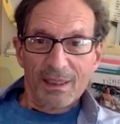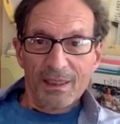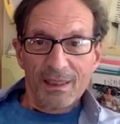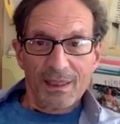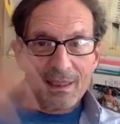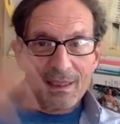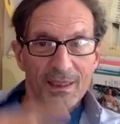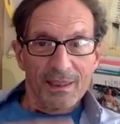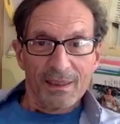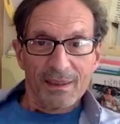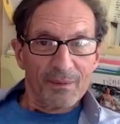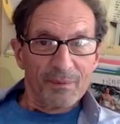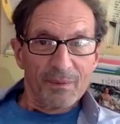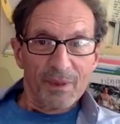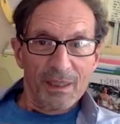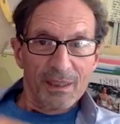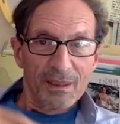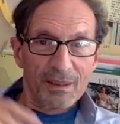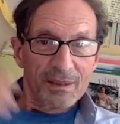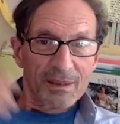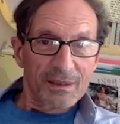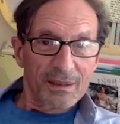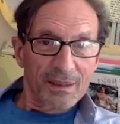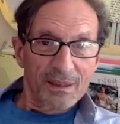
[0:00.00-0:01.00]
and
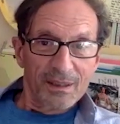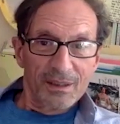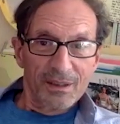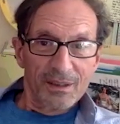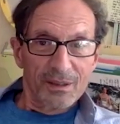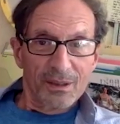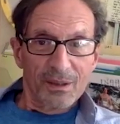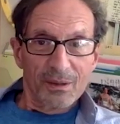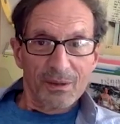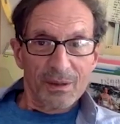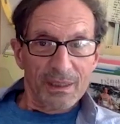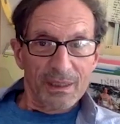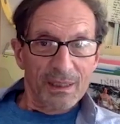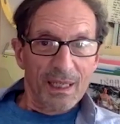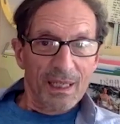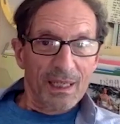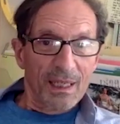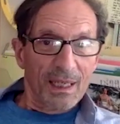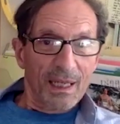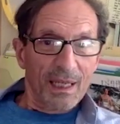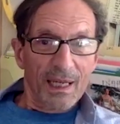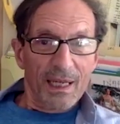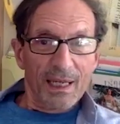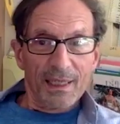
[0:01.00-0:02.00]
America, you know, in
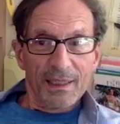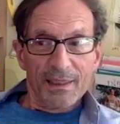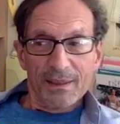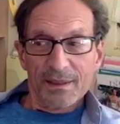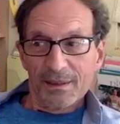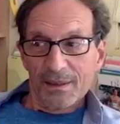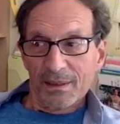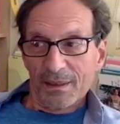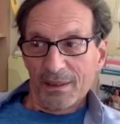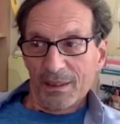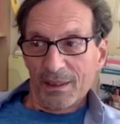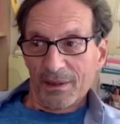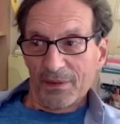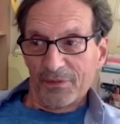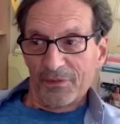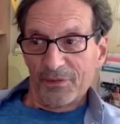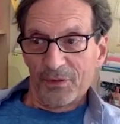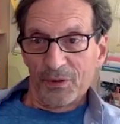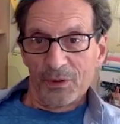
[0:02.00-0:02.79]
and uh,